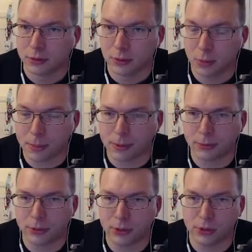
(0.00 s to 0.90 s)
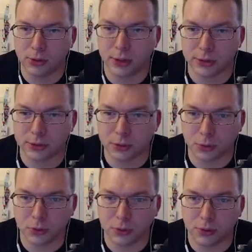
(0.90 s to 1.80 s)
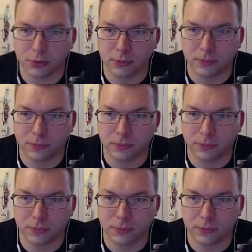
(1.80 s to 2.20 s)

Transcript: we might be able to do like a store